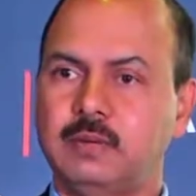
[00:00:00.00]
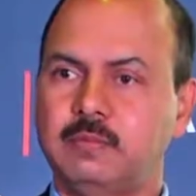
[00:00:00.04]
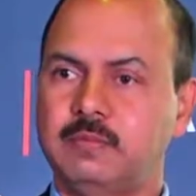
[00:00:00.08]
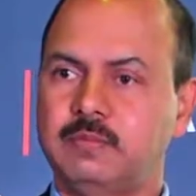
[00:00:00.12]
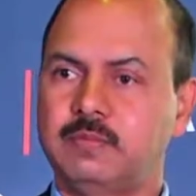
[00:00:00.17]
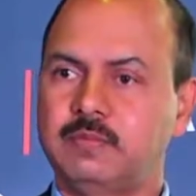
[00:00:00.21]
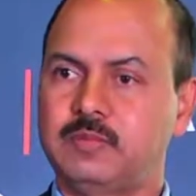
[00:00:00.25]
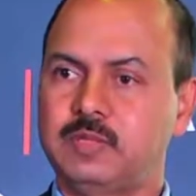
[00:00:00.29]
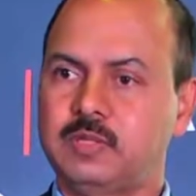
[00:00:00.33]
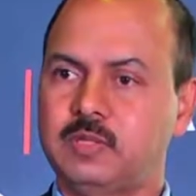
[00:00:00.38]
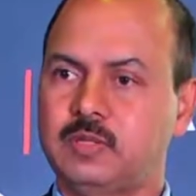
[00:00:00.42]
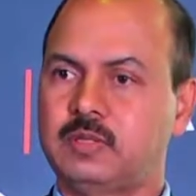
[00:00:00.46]

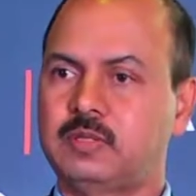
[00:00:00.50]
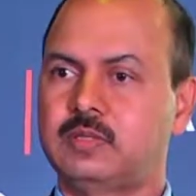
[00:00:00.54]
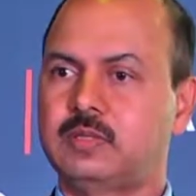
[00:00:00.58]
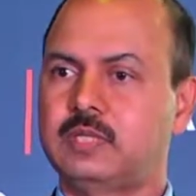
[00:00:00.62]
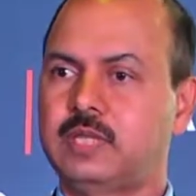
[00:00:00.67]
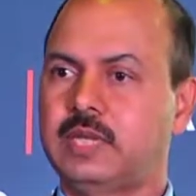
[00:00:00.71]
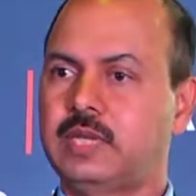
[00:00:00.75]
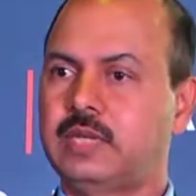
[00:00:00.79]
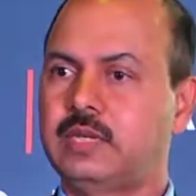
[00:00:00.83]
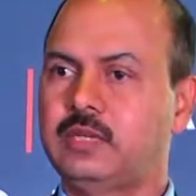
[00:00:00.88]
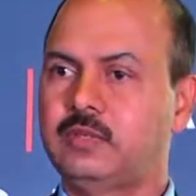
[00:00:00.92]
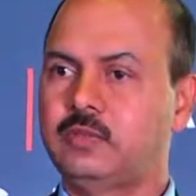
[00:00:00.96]
uh,
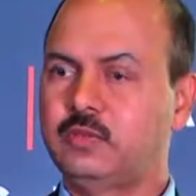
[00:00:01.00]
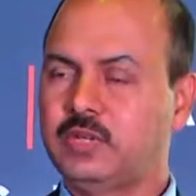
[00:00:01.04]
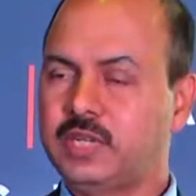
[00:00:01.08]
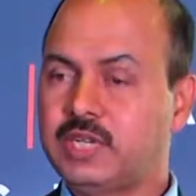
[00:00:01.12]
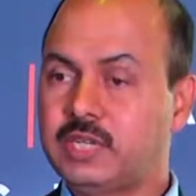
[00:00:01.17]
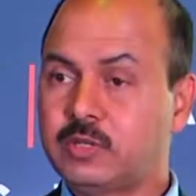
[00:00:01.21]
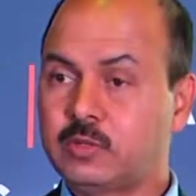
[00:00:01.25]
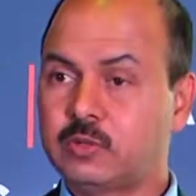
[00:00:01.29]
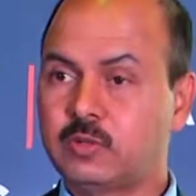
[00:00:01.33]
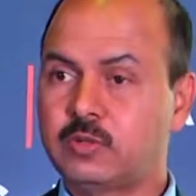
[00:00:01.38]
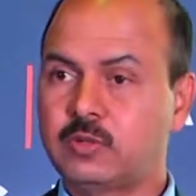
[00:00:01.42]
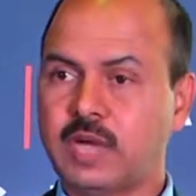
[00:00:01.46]
you know,
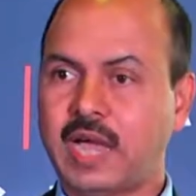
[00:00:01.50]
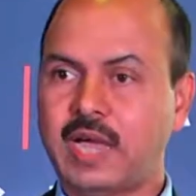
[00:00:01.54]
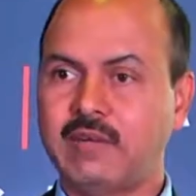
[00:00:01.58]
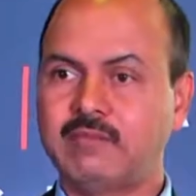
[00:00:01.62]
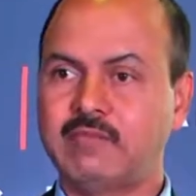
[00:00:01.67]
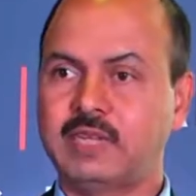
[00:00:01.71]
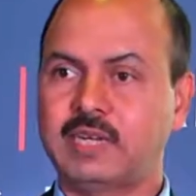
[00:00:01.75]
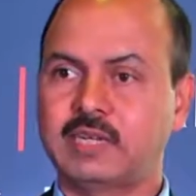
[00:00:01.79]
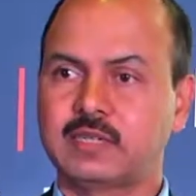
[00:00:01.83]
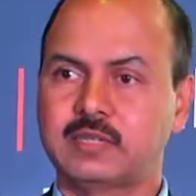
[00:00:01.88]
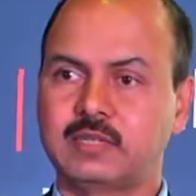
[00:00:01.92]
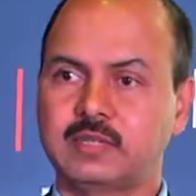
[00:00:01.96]
then you need
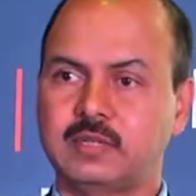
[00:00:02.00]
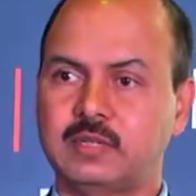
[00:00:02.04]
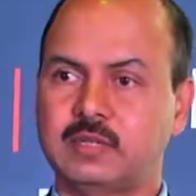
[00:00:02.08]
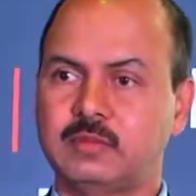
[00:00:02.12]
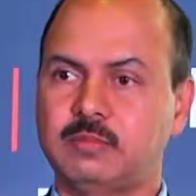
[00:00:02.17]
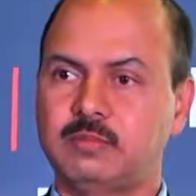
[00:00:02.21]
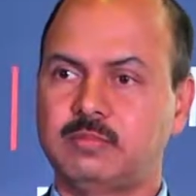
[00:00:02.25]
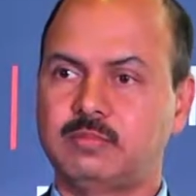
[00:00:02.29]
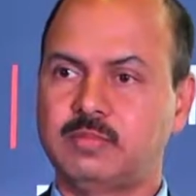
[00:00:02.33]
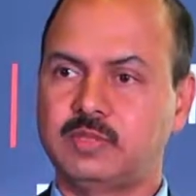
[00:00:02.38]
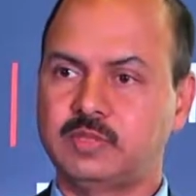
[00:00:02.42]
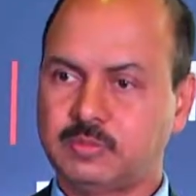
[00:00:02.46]
to have
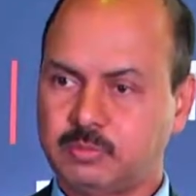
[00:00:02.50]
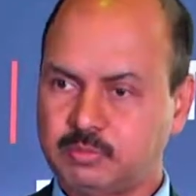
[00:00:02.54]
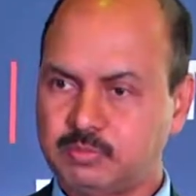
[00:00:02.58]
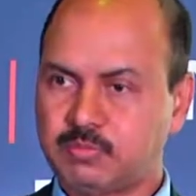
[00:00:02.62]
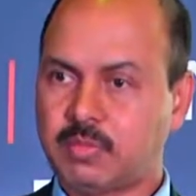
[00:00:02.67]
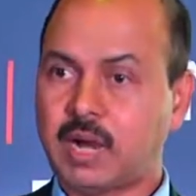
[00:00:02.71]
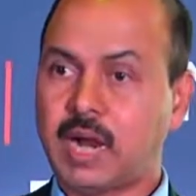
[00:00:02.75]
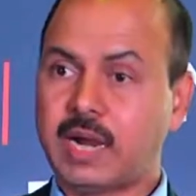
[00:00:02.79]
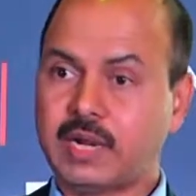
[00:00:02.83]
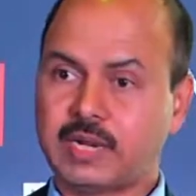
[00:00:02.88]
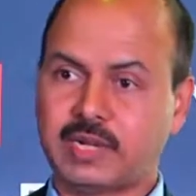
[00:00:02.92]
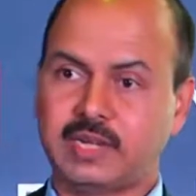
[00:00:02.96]
that
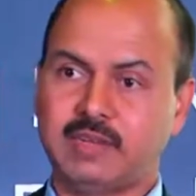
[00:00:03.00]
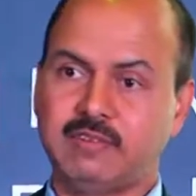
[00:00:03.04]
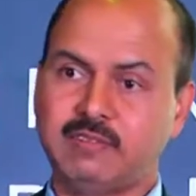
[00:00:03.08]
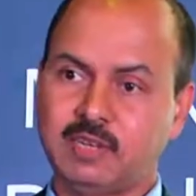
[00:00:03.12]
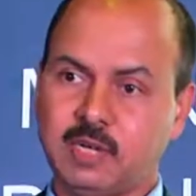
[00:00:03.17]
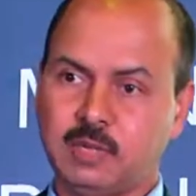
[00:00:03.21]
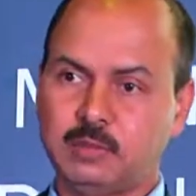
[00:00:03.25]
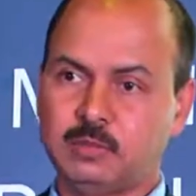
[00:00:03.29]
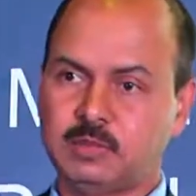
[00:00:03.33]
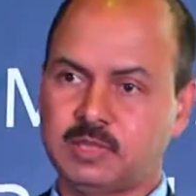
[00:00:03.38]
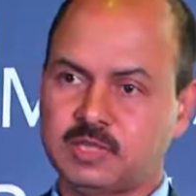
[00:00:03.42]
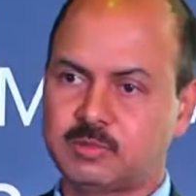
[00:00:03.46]
uh,
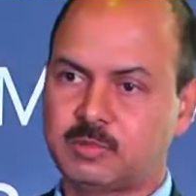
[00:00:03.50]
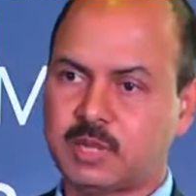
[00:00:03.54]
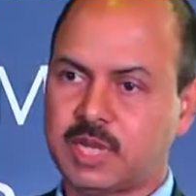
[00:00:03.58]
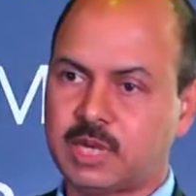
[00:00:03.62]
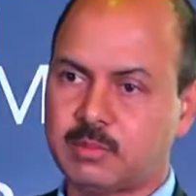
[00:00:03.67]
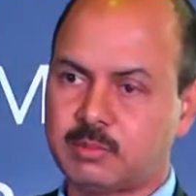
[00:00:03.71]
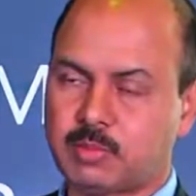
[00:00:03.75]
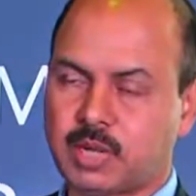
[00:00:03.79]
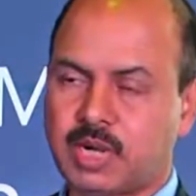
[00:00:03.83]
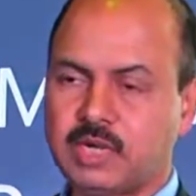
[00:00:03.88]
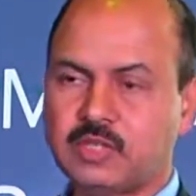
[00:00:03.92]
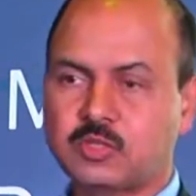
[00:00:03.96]
part
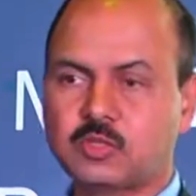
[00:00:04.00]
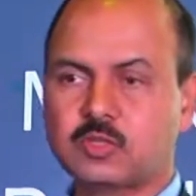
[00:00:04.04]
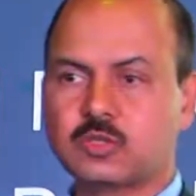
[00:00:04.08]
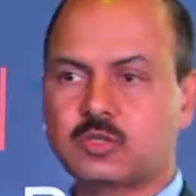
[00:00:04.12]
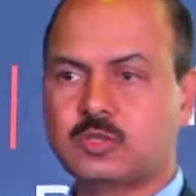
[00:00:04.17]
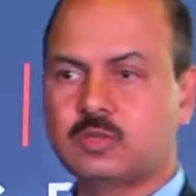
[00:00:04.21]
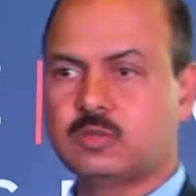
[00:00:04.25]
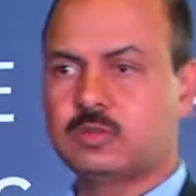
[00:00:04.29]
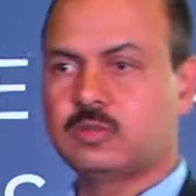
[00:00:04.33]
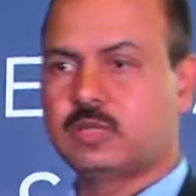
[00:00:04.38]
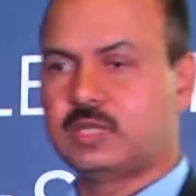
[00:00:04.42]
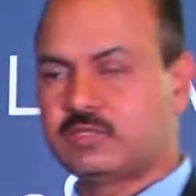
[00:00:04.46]
available, spare part.